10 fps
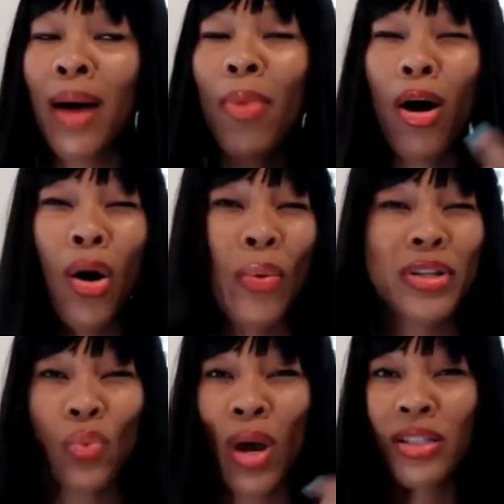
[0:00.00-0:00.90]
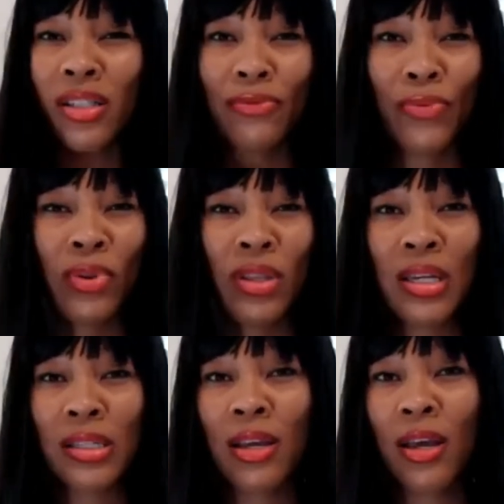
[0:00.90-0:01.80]
I'm always watching for
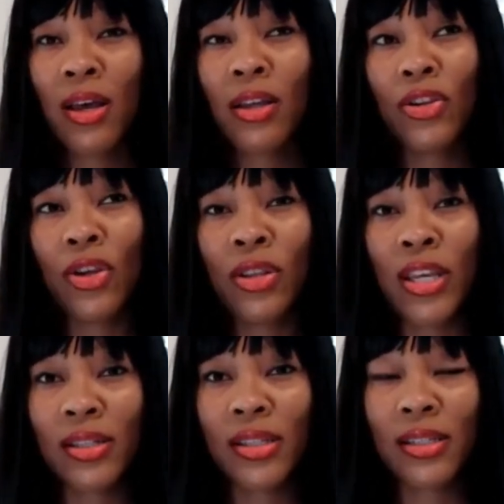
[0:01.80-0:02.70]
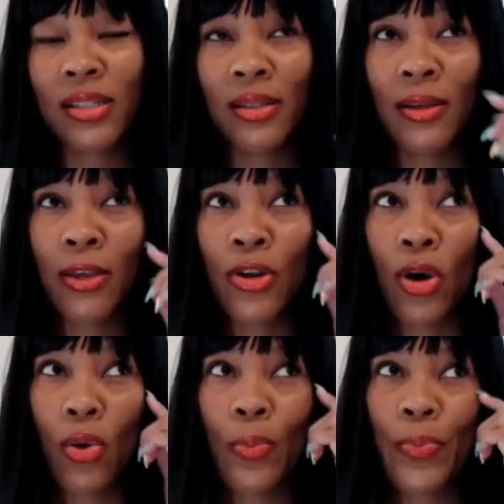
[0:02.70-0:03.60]
these you know these these you
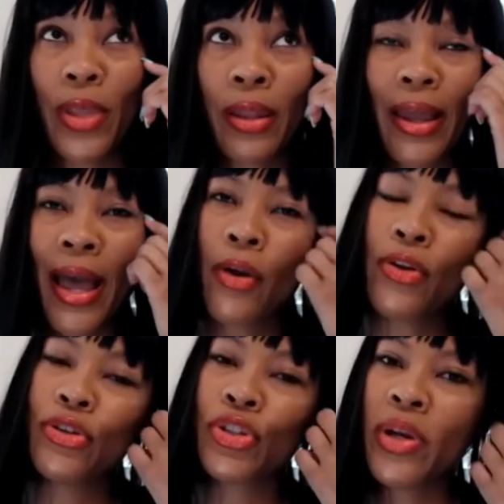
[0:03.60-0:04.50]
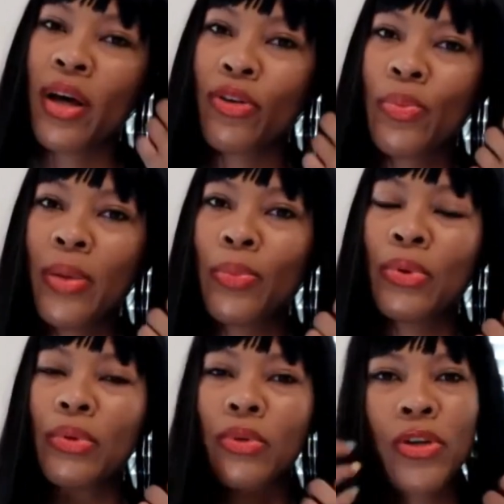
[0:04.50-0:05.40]
know like how do you treat other people mm.